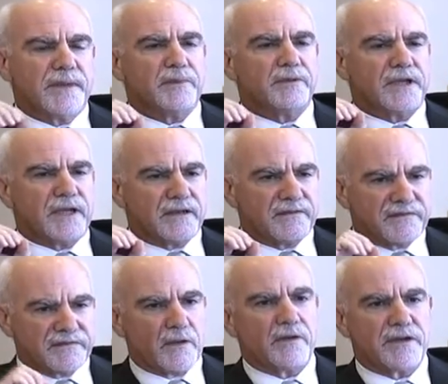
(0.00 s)
People tend to
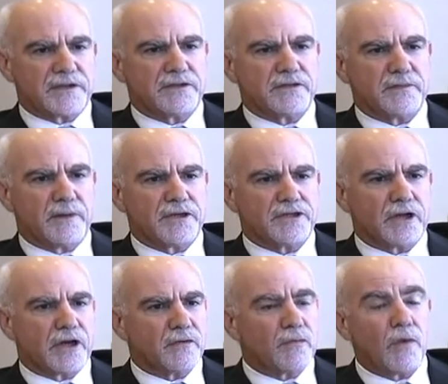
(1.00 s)
focus too much
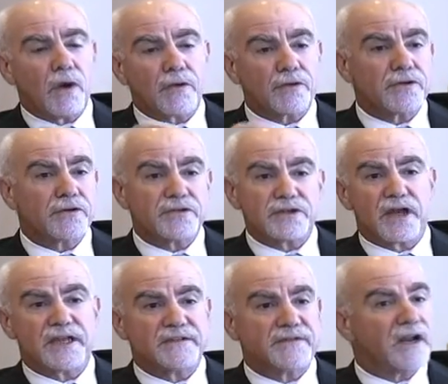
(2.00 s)
on one or two
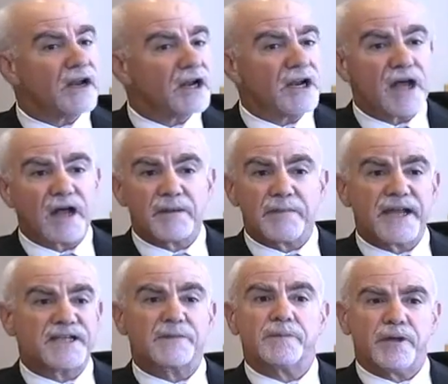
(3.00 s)
sides of it, on a
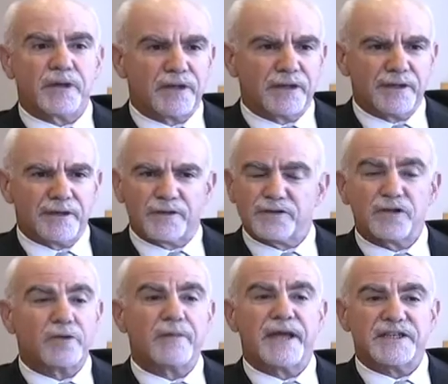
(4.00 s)
magic bullet. There's
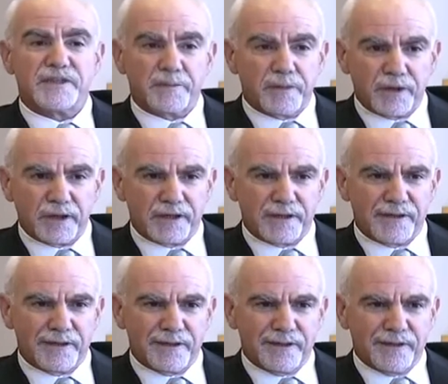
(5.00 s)
no magic bullet.
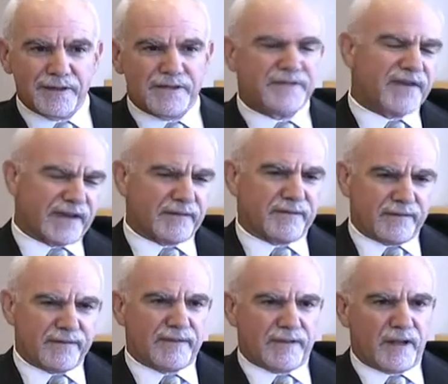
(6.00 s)
In fact,
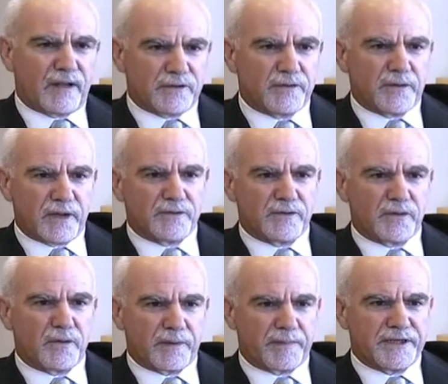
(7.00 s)
I'll do a
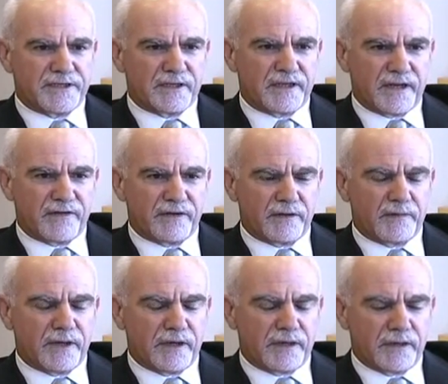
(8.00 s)
quick piece on that if you don't
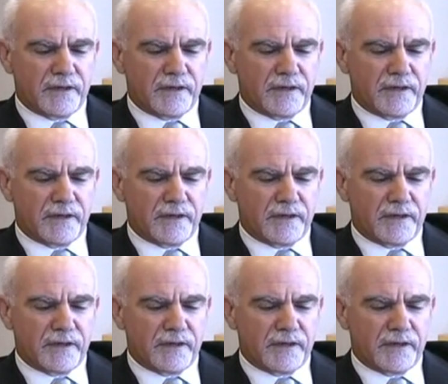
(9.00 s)
mind.